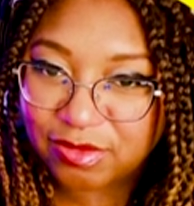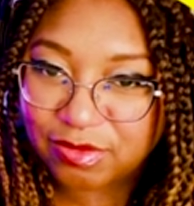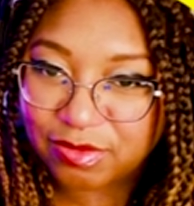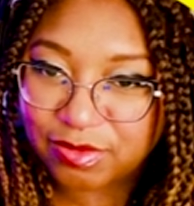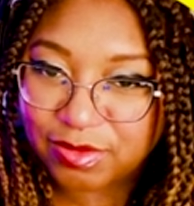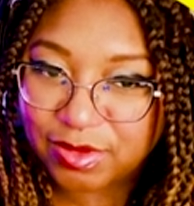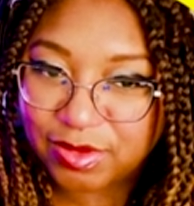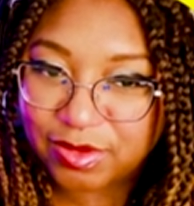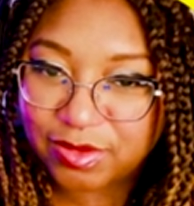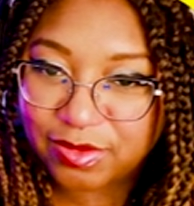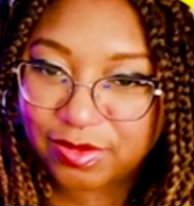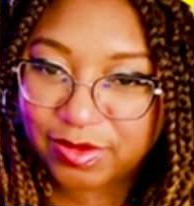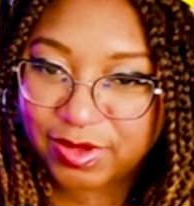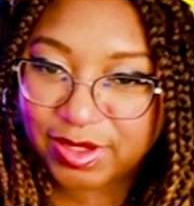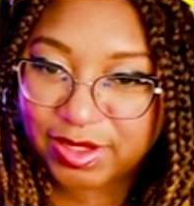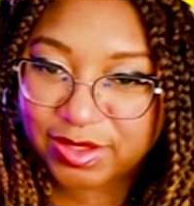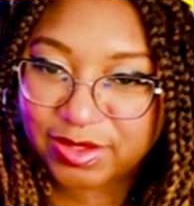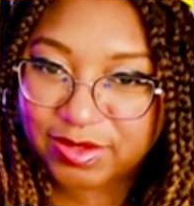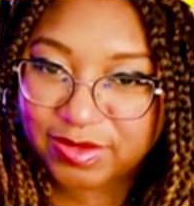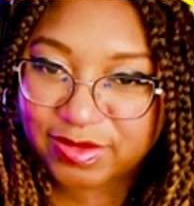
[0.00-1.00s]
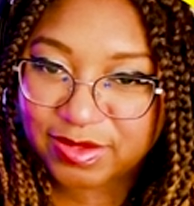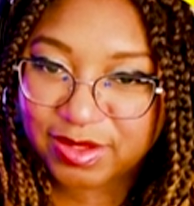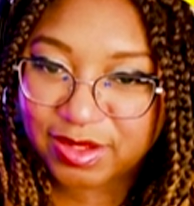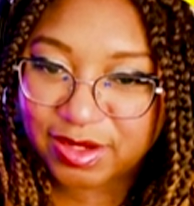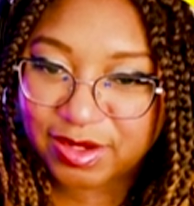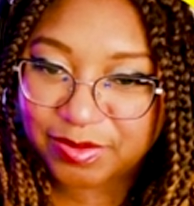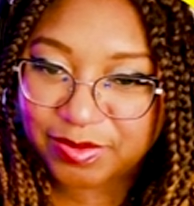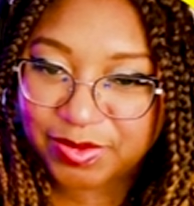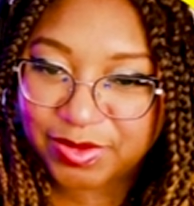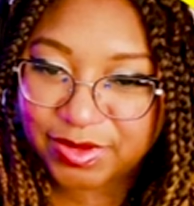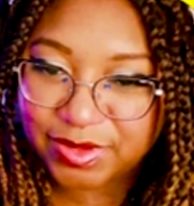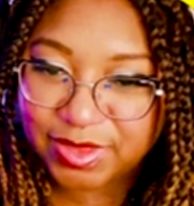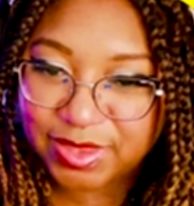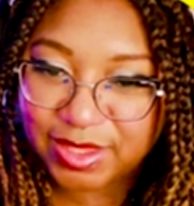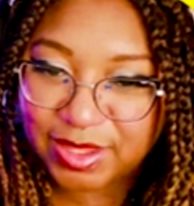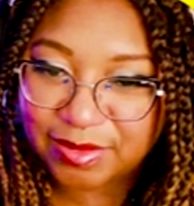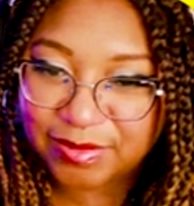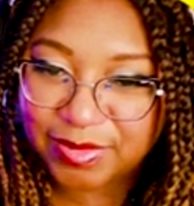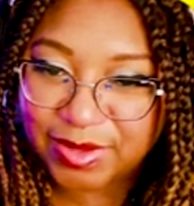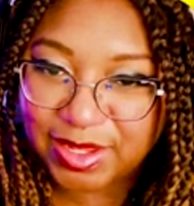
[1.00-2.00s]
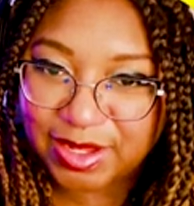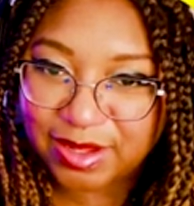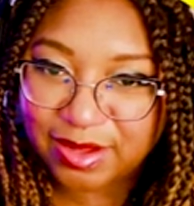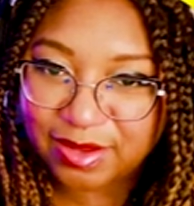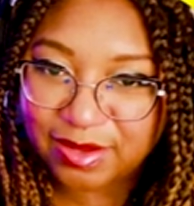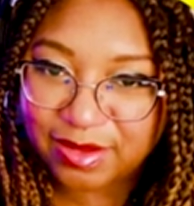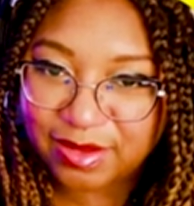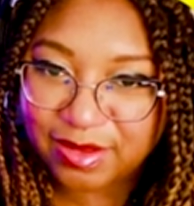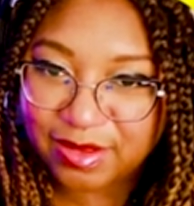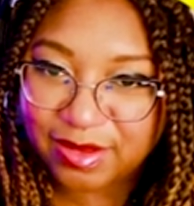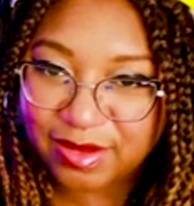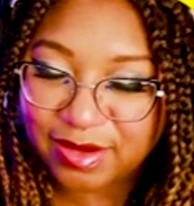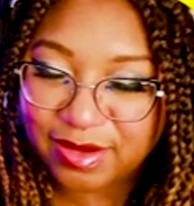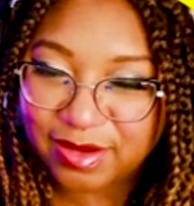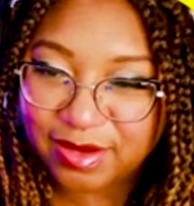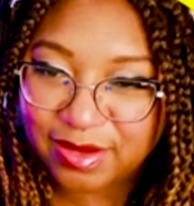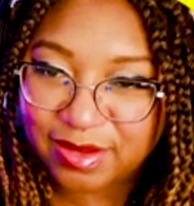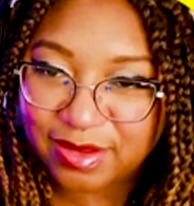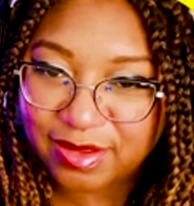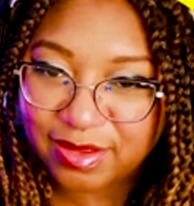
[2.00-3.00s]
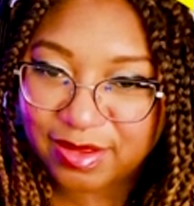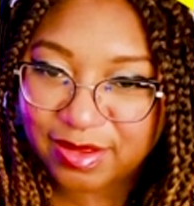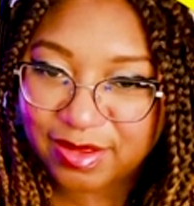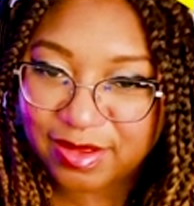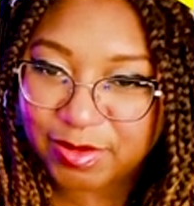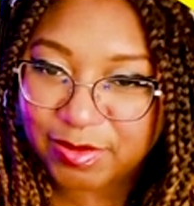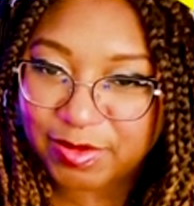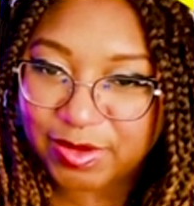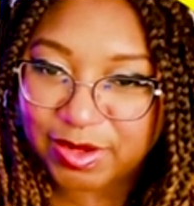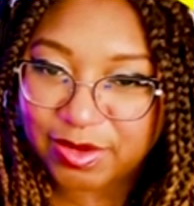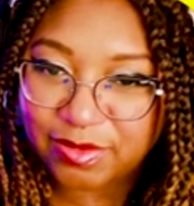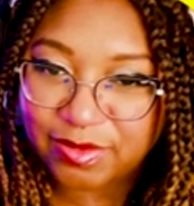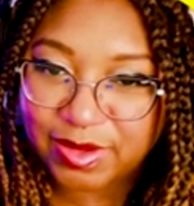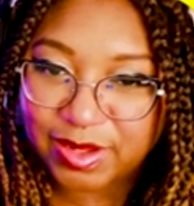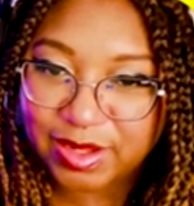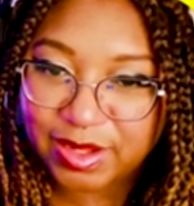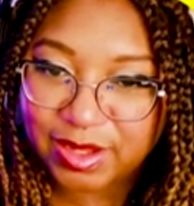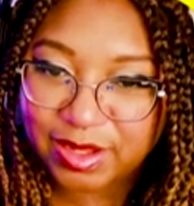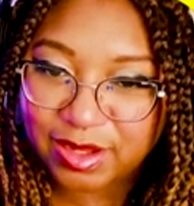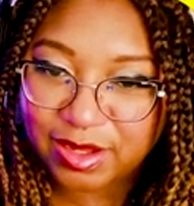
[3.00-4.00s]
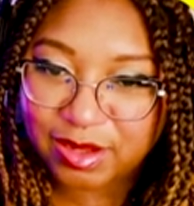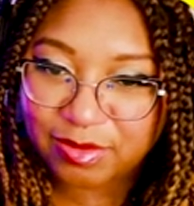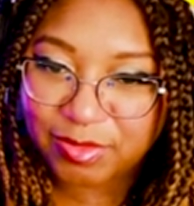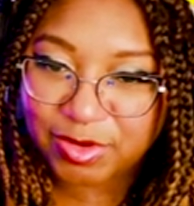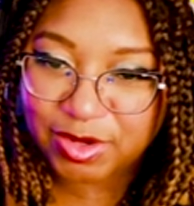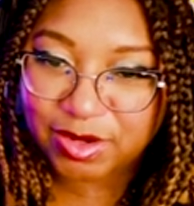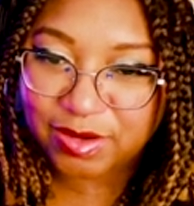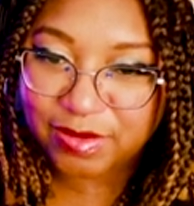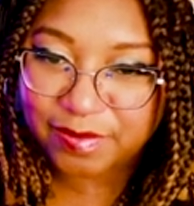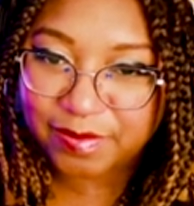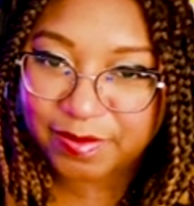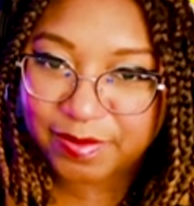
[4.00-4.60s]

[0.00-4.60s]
Real quick, just gonna put that back on. Maybe a quake hammer.